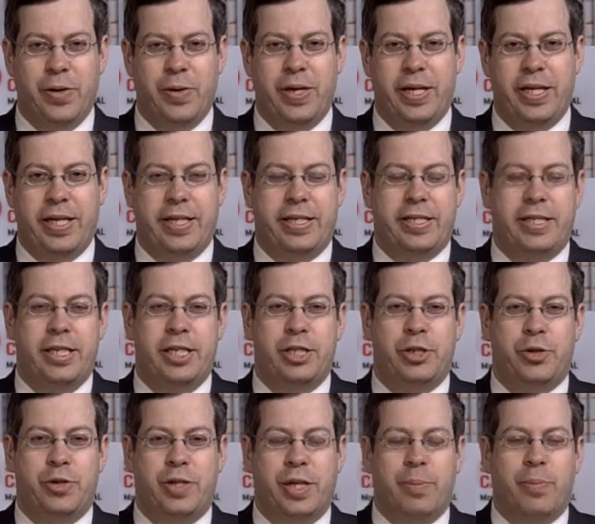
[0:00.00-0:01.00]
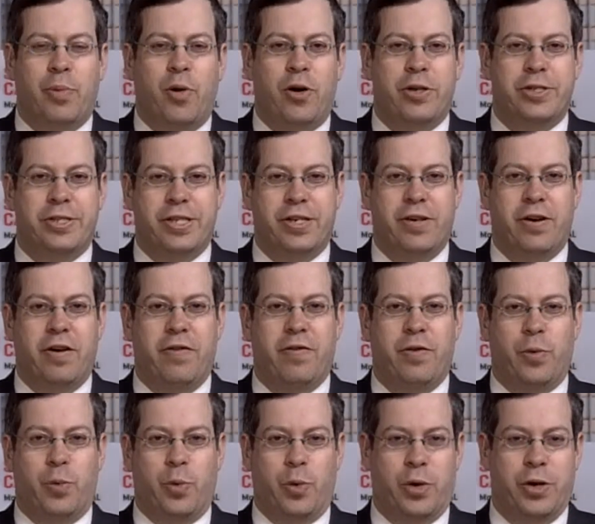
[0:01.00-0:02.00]
Well, it's an interesting parsing of
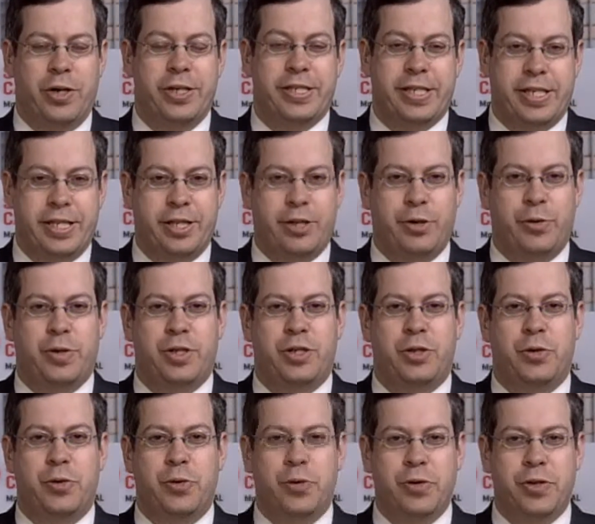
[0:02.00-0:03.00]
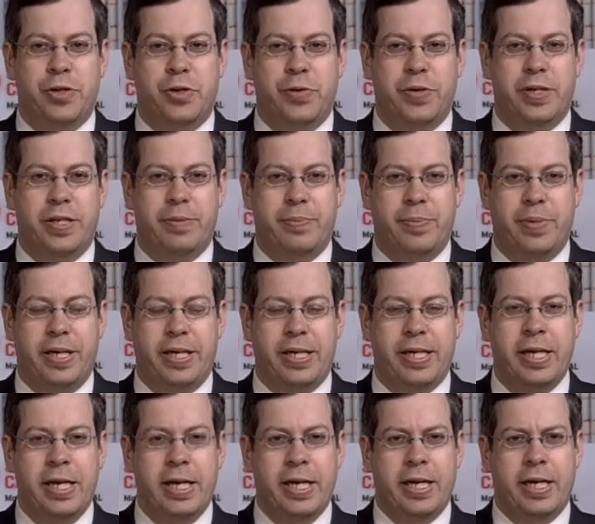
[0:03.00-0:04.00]
the words, and there is truth to it,
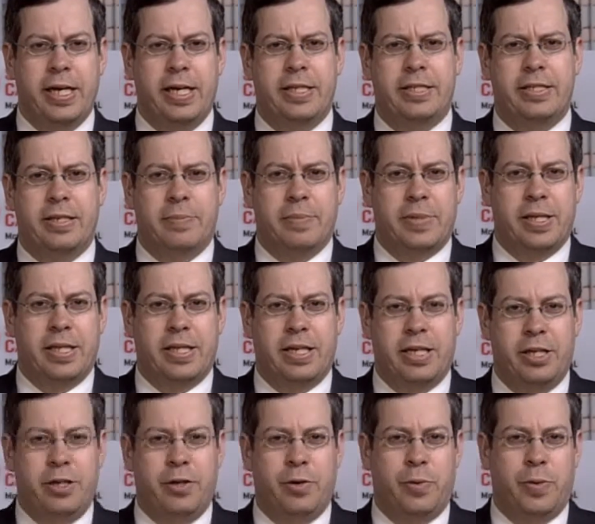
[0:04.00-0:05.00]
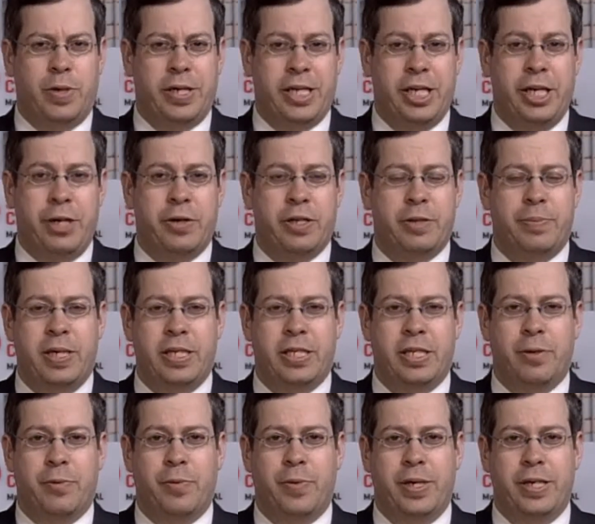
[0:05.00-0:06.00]
but it's something that you don't want to hear,
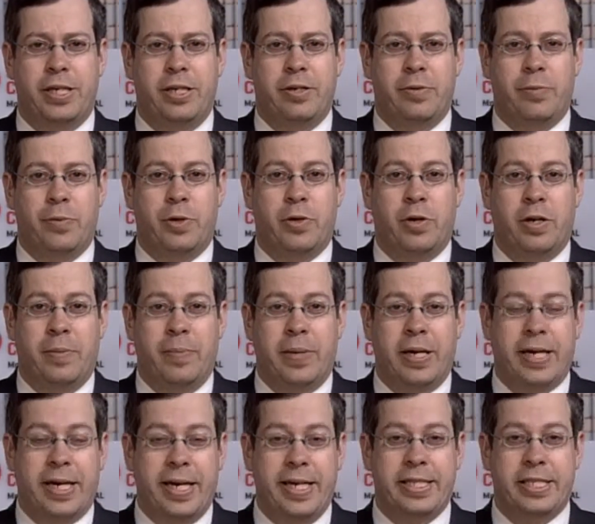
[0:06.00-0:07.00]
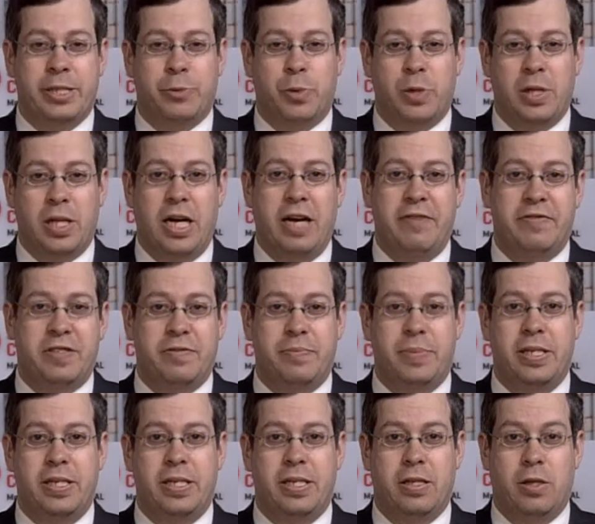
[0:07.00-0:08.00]
especially when we're talking about cases where lives have
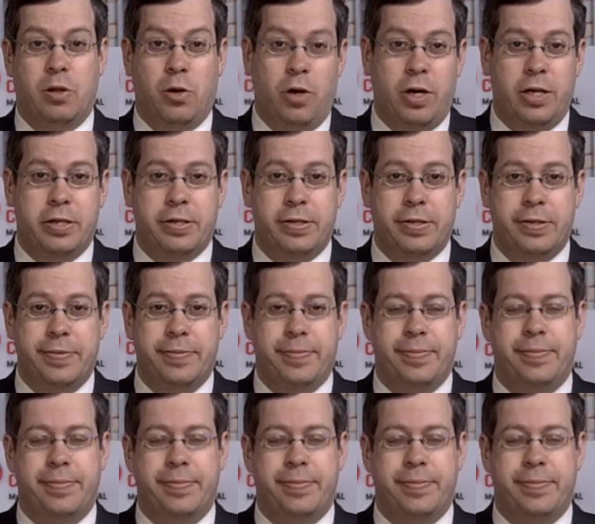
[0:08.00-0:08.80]
been lost.